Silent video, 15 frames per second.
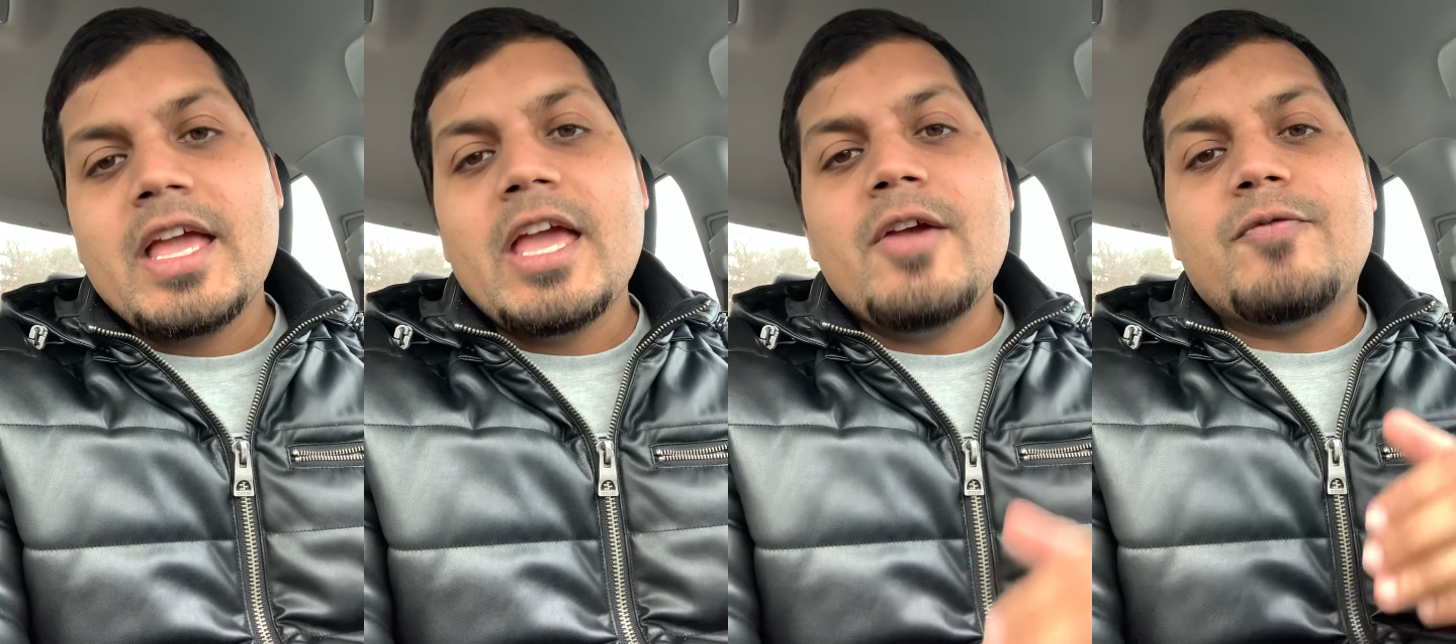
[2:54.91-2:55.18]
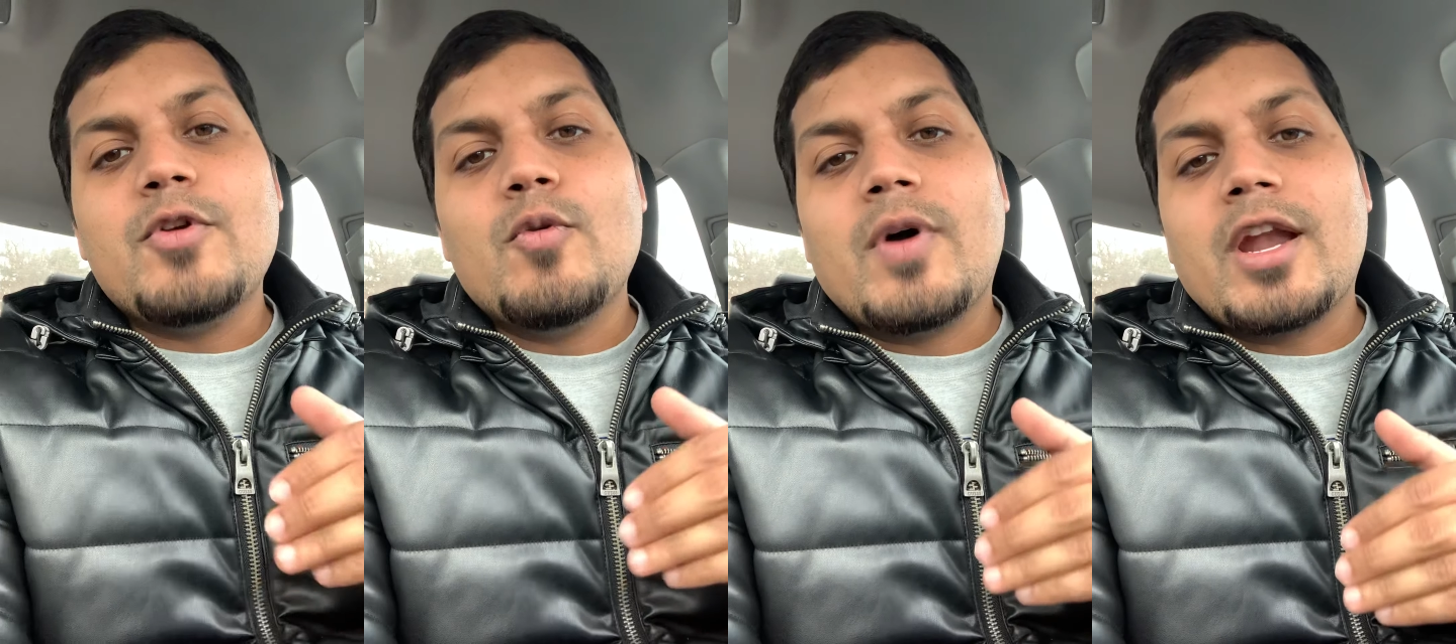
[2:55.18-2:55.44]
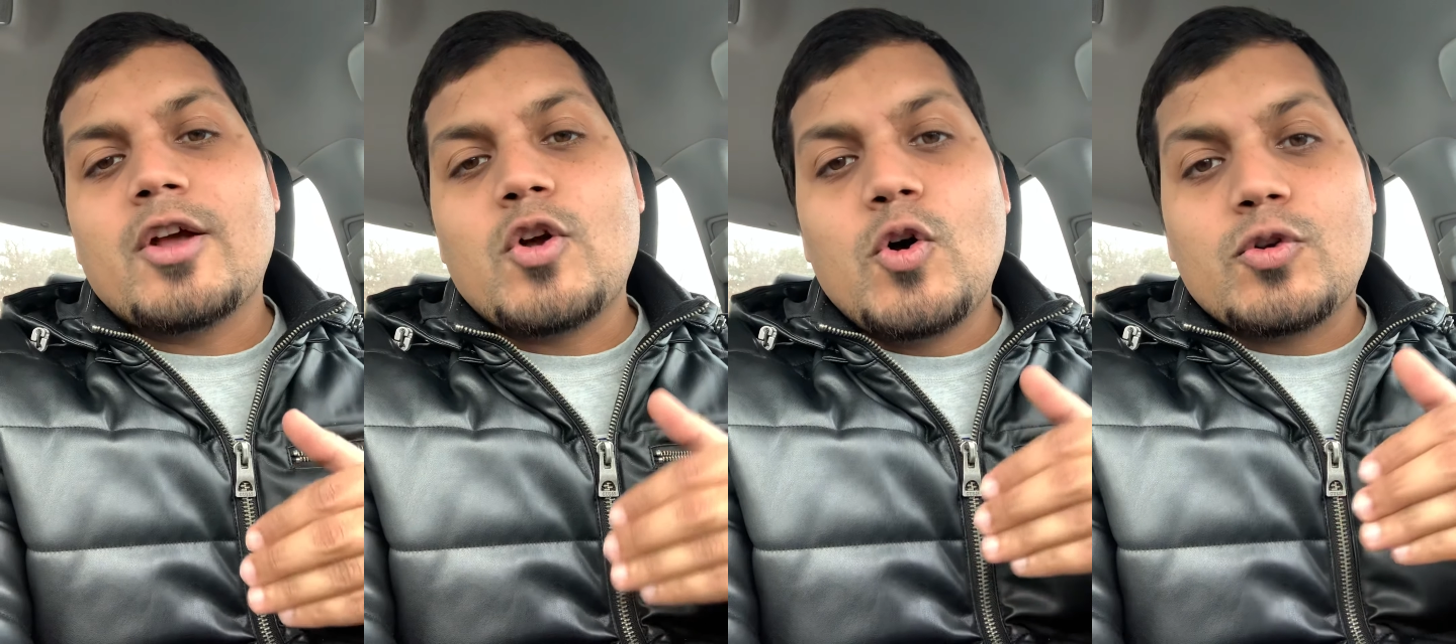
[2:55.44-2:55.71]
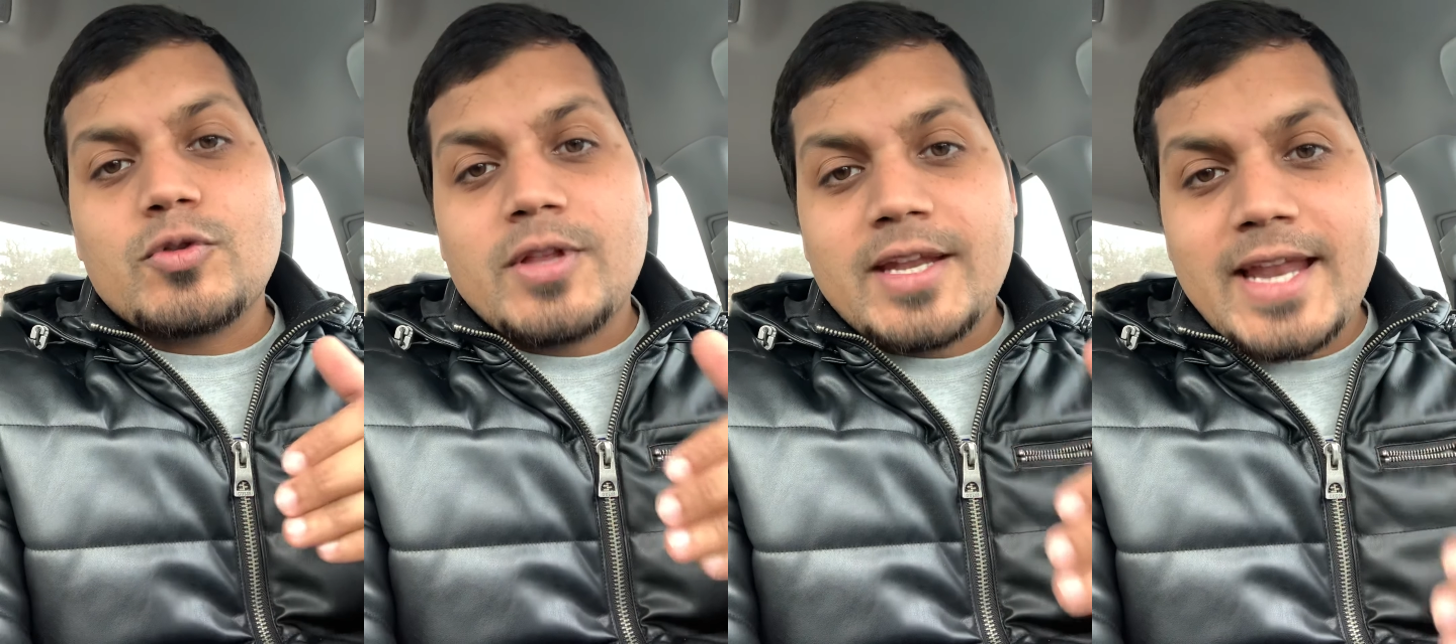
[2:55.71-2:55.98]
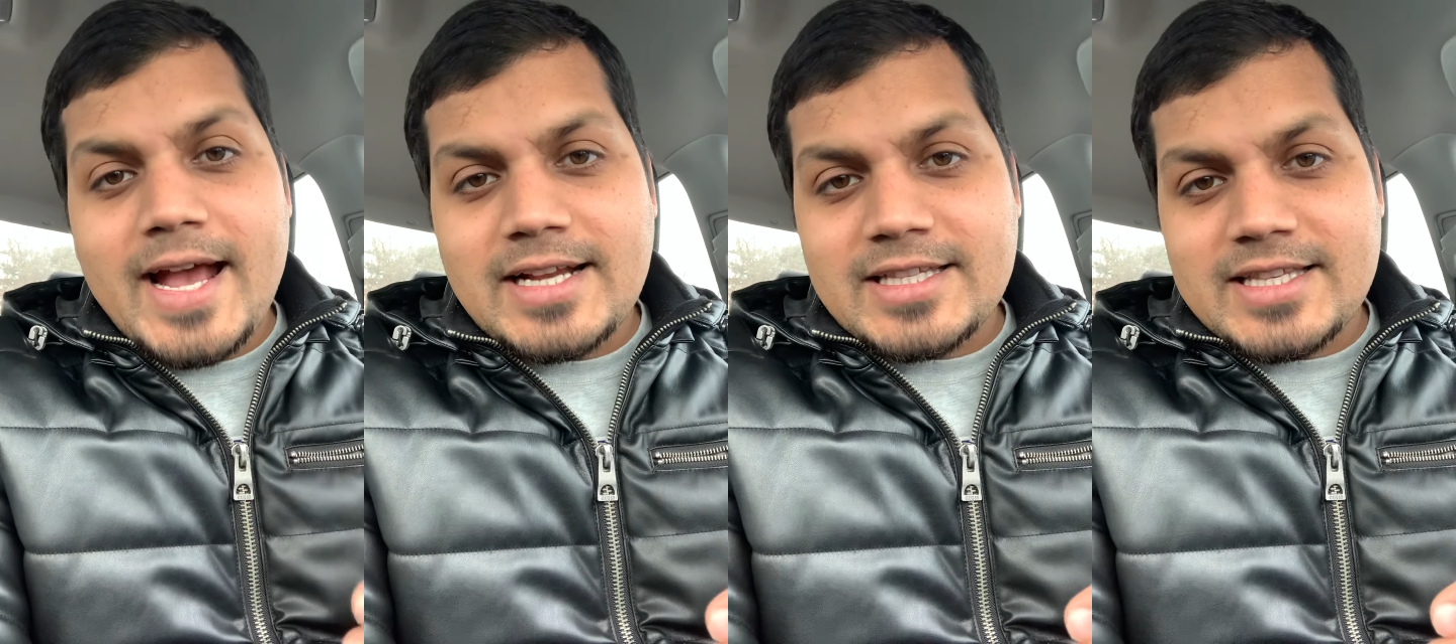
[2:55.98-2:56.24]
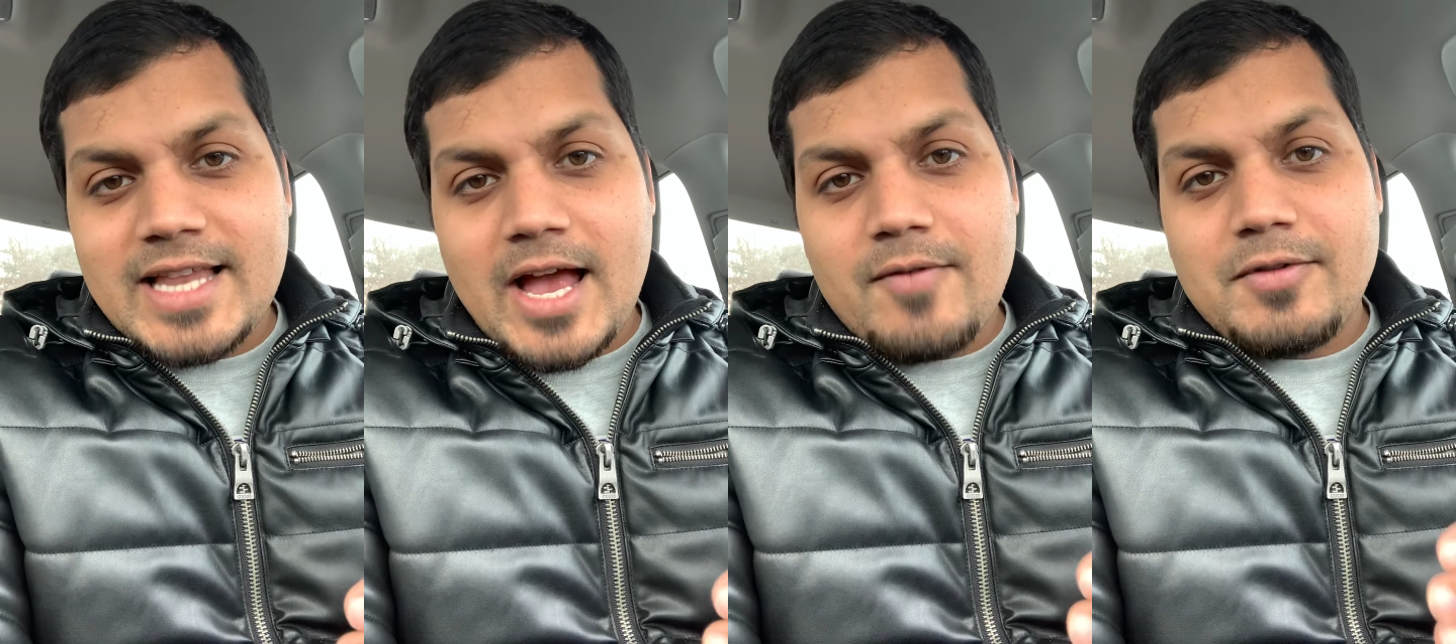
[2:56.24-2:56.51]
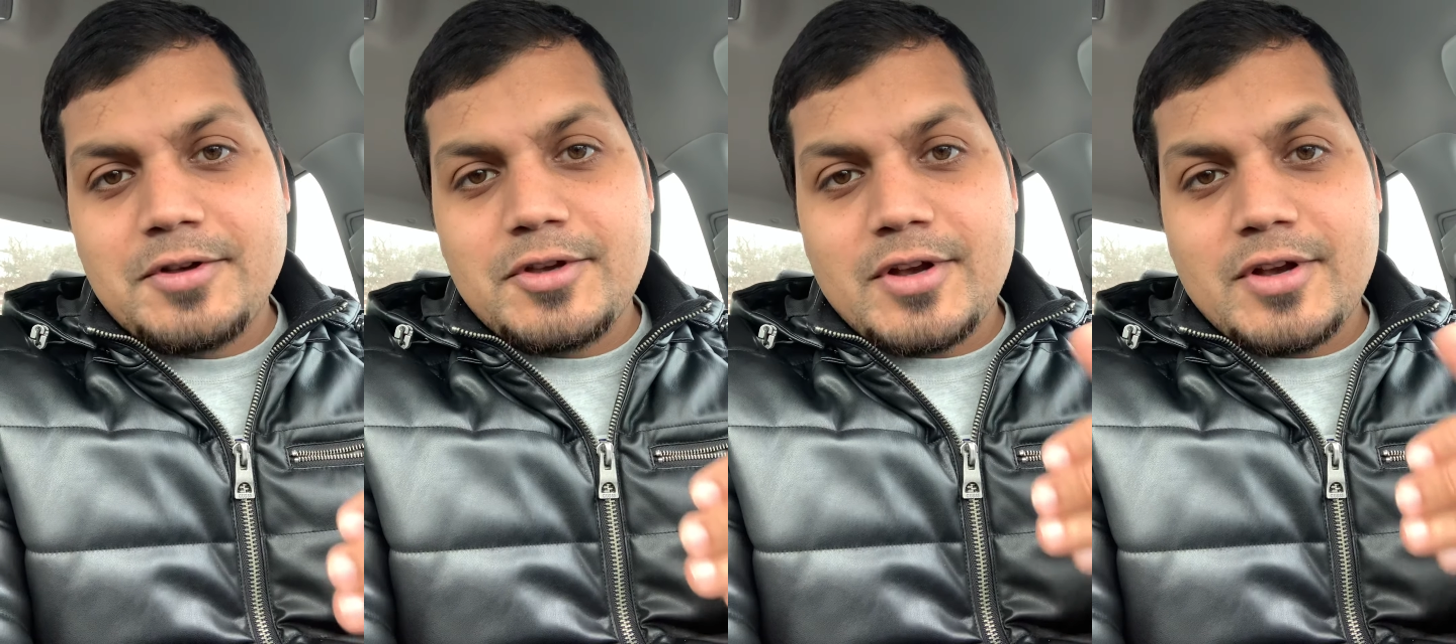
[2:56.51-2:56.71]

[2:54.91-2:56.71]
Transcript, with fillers: If you want to go to the next level,